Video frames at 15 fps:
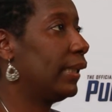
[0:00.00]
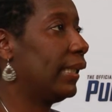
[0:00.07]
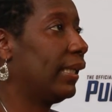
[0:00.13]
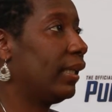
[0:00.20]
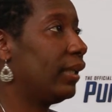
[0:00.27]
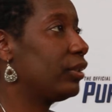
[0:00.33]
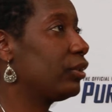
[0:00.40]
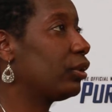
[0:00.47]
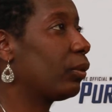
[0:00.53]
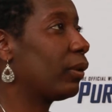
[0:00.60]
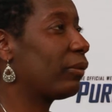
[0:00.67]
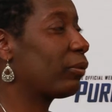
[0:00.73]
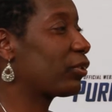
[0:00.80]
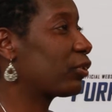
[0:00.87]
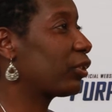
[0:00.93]
Yeah, and you know
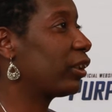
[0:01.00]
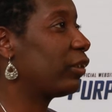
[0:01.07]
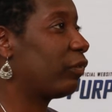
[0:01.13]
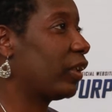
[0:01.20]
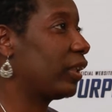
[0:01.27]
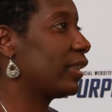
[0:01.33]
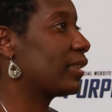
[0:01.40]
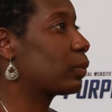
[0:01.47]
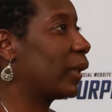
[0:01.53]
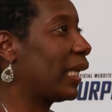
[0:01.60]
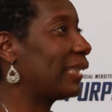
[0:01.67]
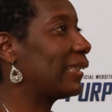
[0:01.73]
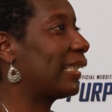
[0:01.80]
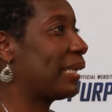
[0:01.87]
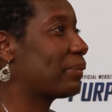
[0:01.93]
what was really funny is we
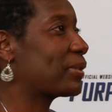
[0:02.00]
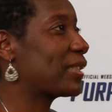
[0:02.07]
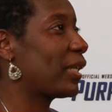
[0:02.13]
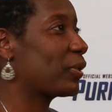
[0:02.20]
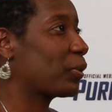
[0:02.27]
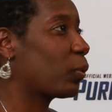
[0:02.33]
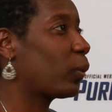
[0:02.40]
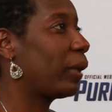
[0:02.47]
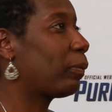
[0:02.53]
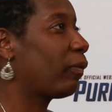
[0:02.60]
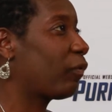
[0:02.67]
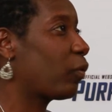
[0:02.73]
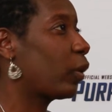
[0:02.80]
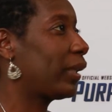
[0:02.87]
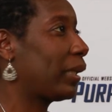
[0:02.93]
had the game scheduled way
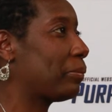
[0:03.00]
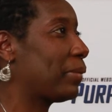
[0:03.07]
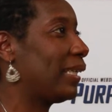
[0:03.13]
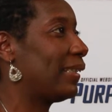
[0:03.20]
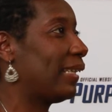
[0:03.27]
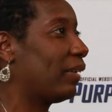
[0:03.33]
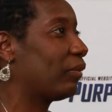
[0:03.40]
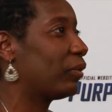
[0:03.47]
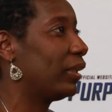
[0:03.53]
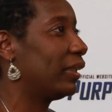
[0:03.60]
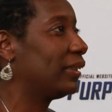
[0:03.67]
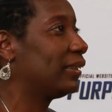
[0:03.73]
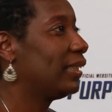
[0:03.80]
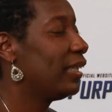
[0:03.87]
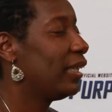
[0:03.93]
before they made that
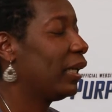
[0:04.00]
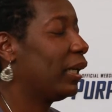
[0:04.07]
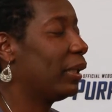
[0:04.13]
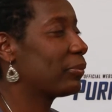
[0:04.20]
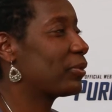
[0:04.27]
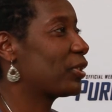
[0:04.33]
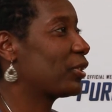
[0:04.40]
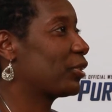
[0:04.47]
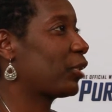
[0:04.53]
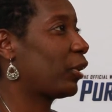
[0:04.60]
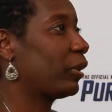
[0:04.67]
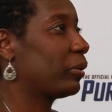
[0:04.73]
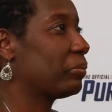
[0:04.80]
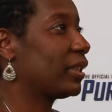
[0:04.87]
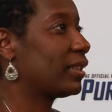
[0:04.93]
run um, to the
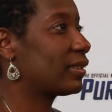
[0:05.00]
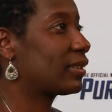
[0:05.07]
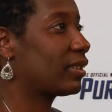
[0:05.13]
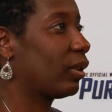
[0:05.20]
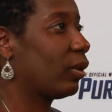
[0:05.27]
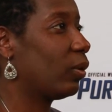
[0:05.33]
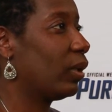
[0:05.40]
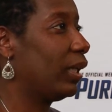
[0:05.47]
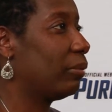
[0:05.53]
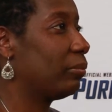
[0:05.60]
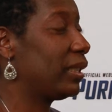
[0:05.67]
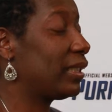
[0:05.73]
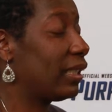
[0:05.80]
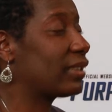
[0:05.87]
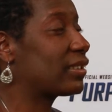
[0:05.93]
tournament. So um,
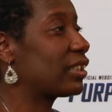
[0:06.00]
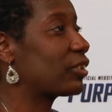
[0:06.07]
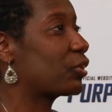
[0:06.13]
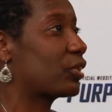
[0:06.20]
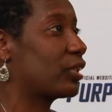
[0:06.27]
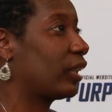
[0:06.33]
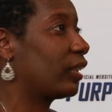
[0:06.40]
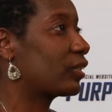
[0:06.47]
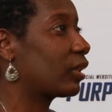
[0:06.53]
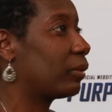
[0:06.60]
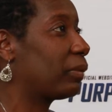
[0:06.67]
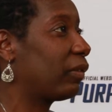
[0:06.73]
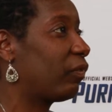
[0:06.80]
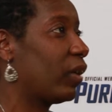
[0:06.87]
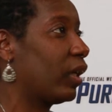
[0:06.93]
it, it's interesting. It's going
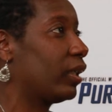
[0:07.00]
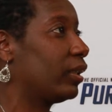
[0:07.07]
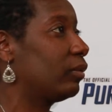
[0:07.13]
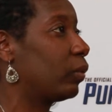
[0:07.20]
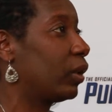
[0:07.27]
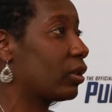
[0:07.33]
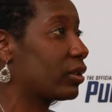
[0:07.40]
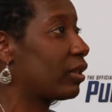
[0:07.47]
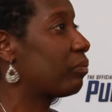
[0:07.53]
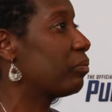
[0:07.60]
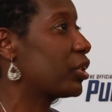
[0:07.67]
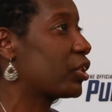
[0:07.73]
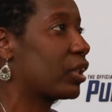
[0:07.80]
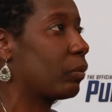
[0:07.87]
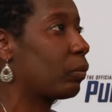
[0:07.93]
to be fun. We also have
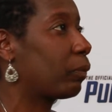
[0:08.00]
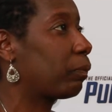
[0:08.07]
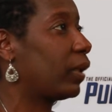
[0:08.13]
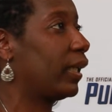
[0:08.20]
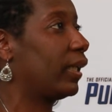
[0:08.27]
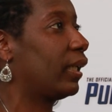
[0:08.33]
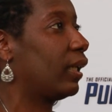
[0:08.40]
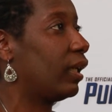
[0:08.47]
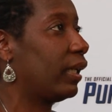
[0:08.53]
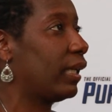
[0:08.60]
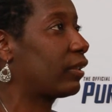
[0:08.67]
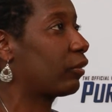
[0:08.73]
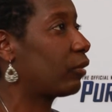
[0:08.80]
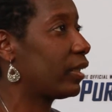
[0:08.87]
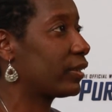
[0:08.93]
Michigan. We're playing uh,
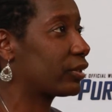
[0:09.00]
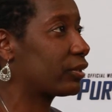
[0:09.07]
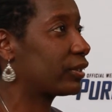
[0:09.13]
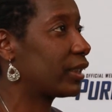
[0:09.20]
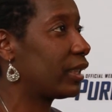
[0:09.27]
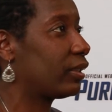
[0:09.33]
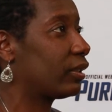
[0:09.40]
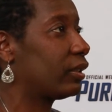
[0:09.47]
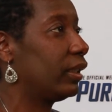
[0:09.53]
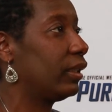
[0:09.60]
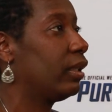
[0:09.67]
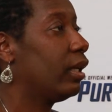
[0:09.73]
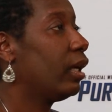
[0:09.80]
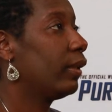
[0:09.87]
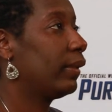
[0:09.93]
at the Crisler Center,
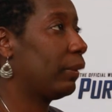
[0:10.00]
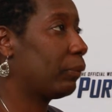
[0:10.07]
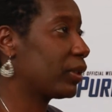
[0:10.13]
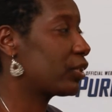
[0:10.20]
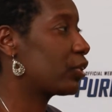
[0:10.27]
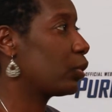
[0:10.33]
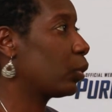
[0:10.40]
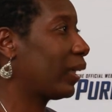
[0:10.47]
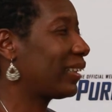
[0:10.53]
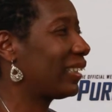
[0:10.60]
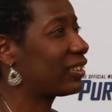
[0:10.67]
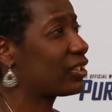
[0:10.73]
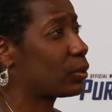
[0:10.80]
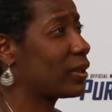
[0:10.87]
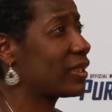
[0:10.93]
and they went to I
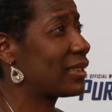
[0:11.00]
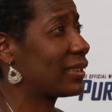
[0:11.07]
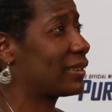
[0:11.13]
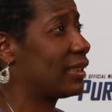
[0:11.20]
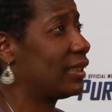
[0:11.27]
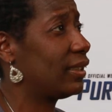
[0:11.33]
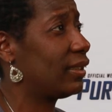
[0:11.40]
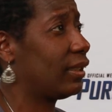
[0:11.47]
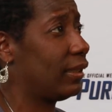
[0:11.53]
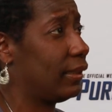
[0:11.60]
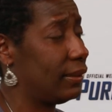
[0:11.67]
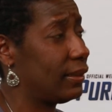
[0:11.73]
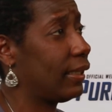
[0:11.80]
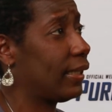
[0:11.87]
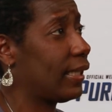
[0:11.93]
think the Sweet 16 of the
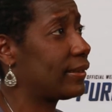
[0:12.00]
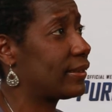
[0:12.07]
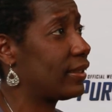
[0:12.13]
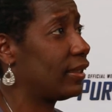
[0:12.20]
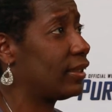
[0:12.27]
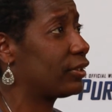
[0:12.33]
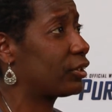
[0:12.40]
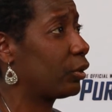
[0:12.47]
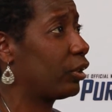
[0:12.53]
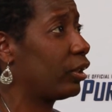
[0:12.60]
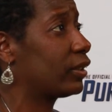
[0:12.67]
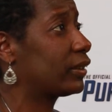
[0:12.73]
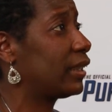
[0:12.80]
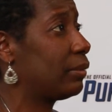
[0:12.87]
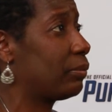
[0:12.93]
NIT. So
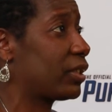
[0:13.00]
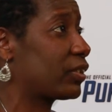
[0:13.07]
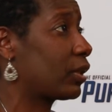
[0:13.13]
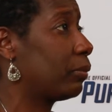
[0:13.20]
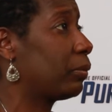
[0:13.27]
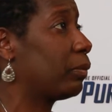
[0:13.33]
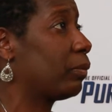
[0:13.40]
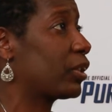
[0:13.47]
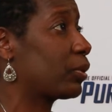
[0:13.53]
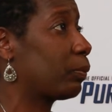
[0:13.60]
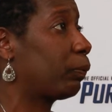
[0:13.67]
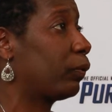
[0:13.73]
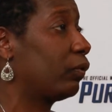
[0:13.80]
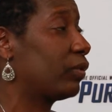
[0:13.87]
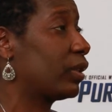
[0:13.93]
they're a team that's going to be much
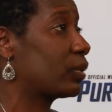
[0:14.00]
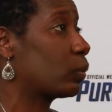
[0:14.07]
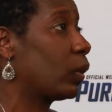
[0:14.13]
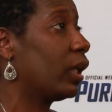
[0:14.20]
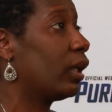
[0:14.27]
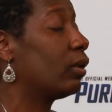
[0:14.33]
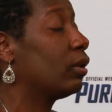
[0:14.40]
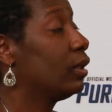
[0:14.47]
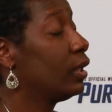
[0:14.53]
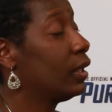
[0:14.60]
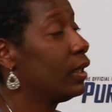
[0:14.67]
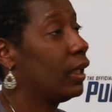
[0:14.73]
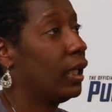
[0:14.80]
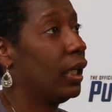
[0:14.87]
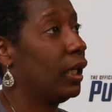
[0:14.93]
improved as well.
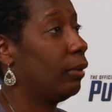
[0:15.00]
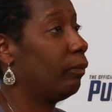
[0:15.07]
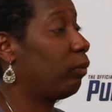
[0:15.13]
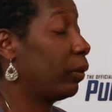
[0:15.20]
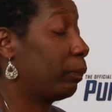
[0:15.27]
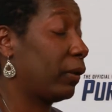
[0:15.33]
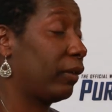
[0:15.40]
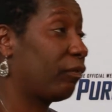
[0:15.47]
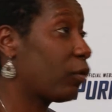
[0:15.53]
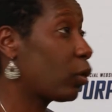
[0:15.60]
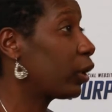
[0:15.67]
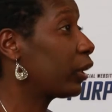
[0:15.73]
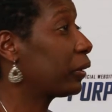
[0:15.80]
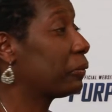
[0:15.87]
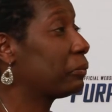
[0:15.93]
Um, we play
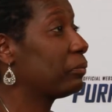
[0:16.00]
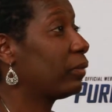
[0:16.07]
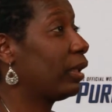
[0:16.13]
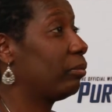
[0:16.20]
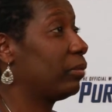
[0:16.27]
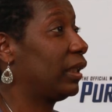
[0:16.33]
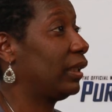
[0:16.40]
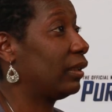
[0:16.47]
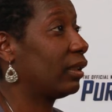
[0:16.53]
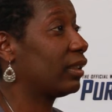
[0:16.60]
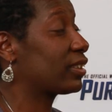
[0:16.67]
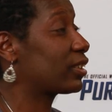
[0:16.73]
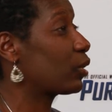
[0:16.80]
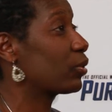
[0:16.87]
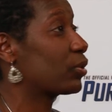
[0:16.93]
Fordham. I mean, the
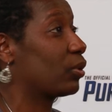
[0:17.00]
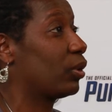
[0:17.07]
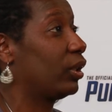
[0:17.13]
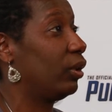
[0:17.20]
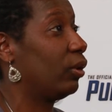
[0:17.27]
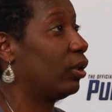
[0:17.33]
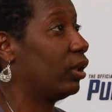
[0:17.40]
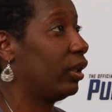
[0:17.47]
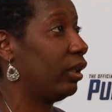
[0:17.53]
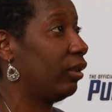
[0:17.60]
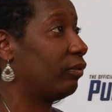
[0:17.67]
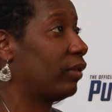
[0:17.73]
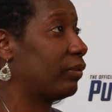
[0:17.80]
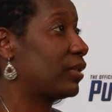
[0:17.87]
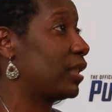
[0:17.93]
list goes on and on
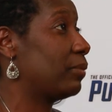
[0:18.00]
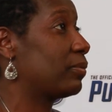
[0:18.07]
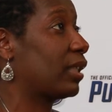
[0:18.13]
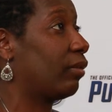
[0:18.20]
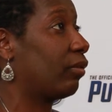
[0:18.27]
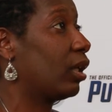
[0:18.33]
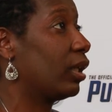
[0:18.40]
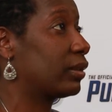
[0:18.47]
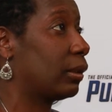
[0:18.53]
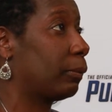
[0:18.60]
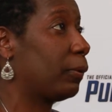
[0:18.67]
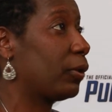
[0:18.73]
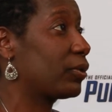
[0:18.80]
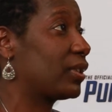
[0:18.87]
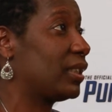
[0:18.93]
of, of teams that have gone to the
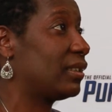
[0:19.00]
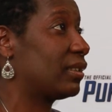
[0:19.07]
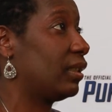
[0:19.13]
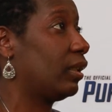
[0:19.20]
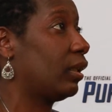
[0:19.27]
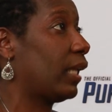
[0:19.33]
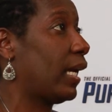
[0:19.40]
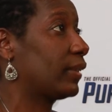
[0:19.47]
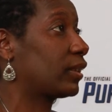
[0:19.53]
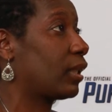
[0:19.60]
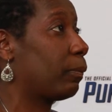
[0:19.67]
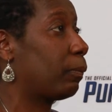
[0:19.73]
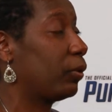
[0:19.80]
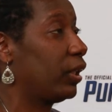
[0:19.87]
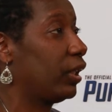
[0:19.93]
postseason in the last
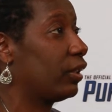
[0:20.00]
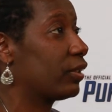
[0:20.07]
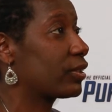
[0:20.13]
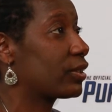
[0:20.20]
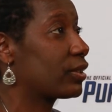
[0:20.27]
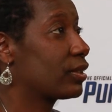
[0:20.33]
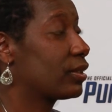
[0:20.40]
couple years.